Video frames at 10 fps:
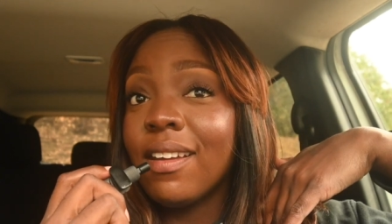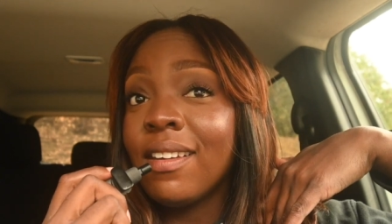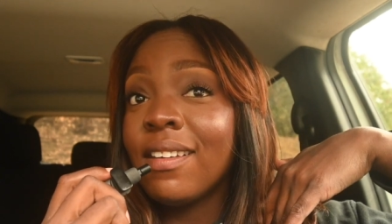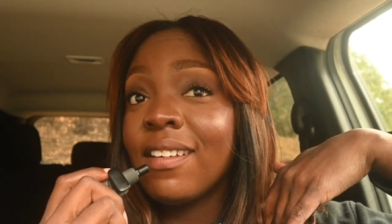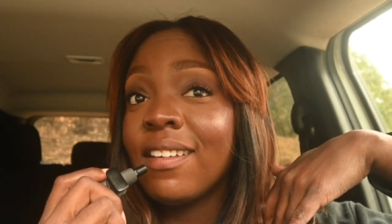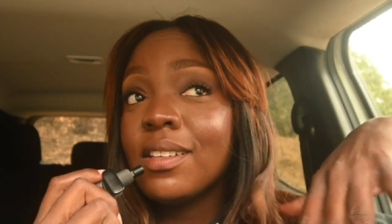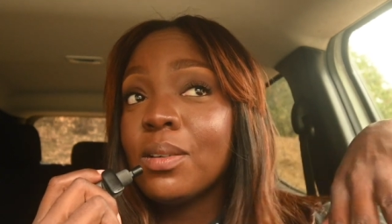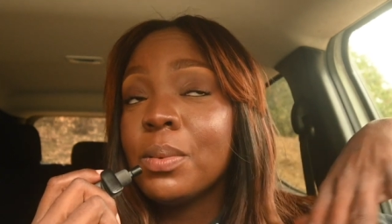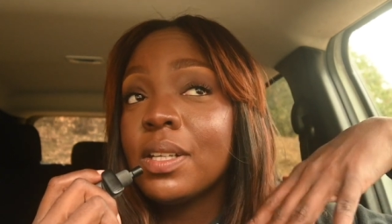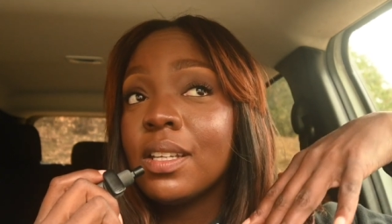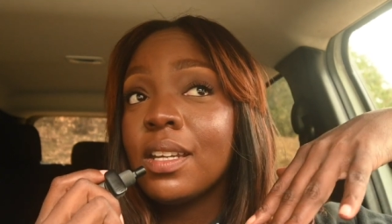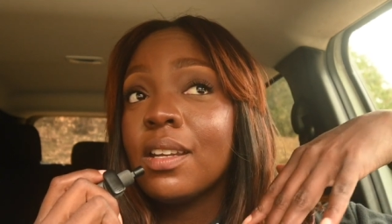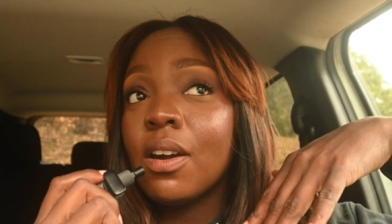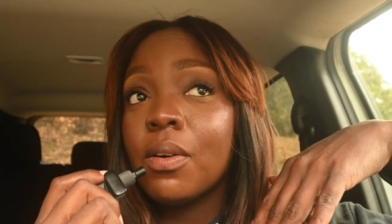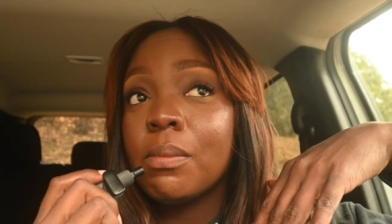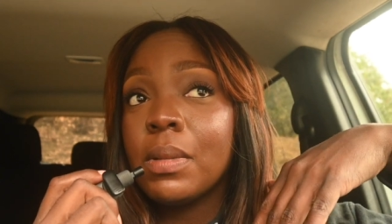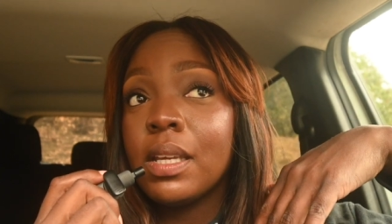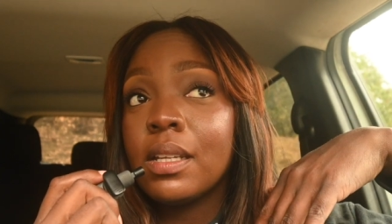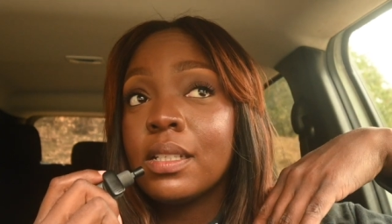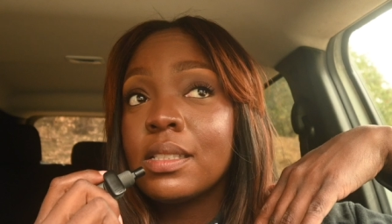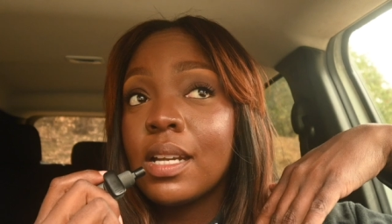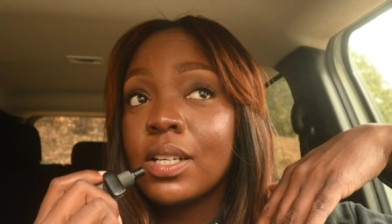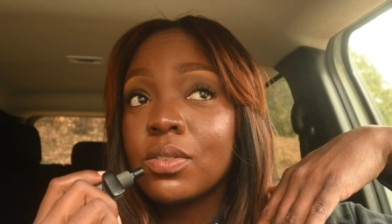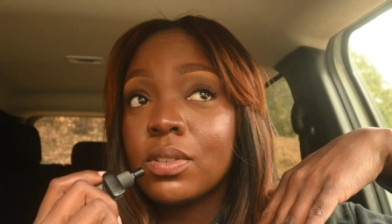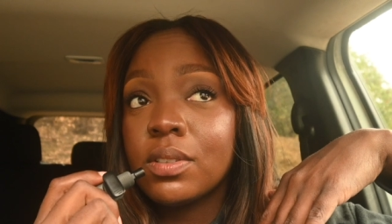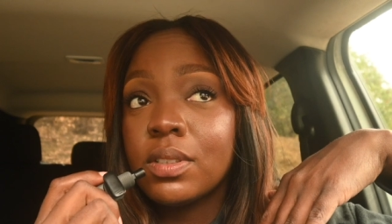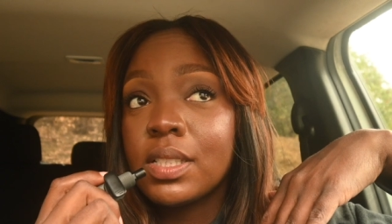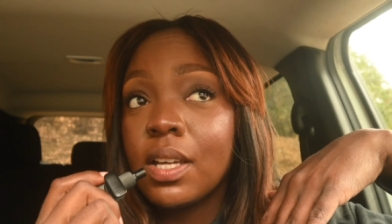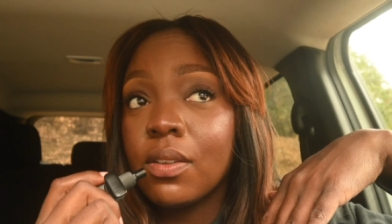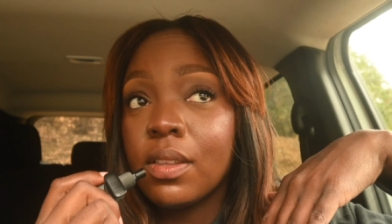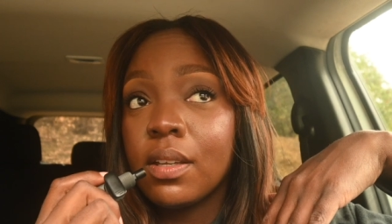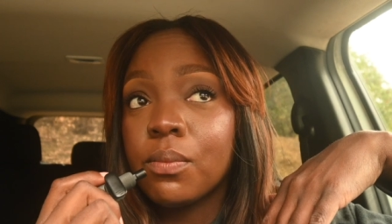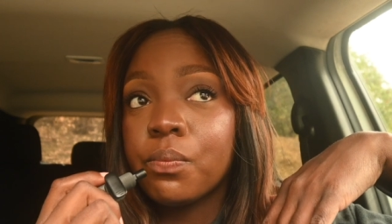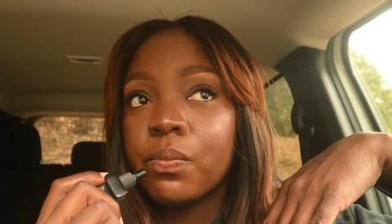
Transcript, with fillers: it's a little bit of the ego in me, and it's natural. It's healthy.